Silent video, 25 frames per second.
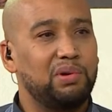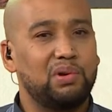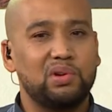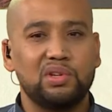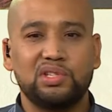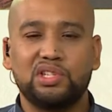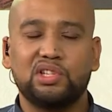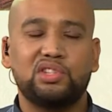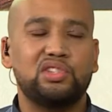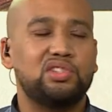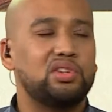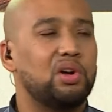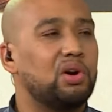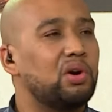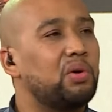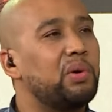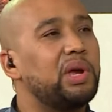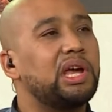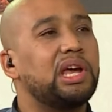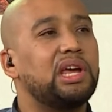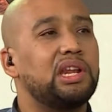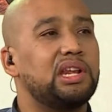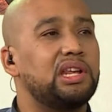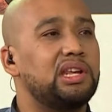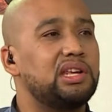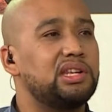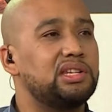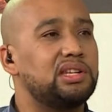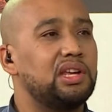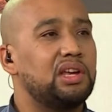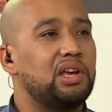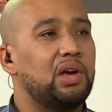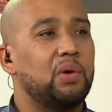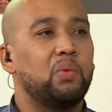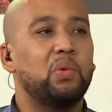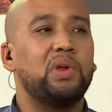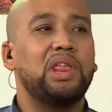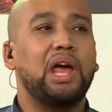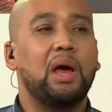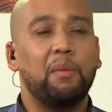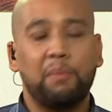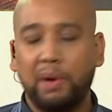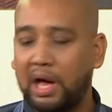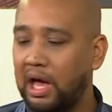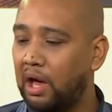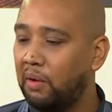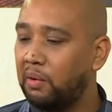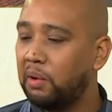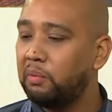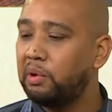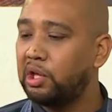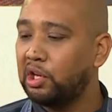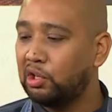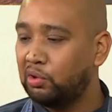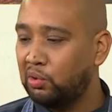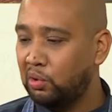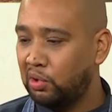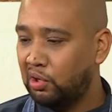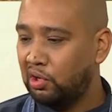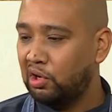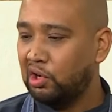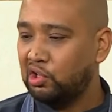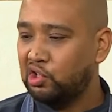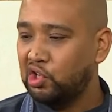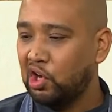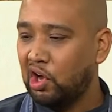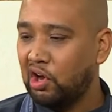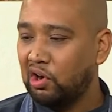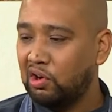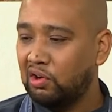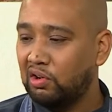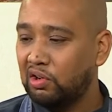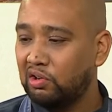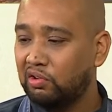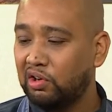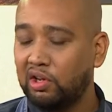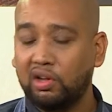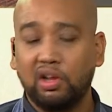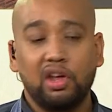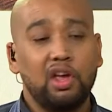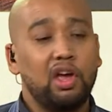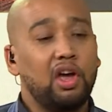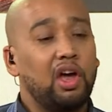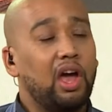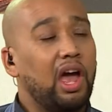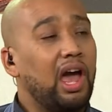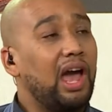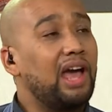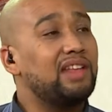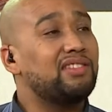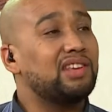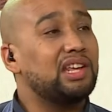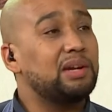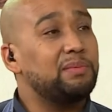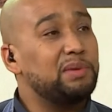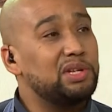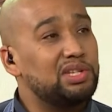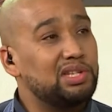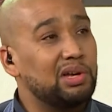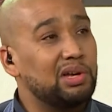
What? Because it's so Without quick power? Without power, we're going to do it on a charcoal grill. It's going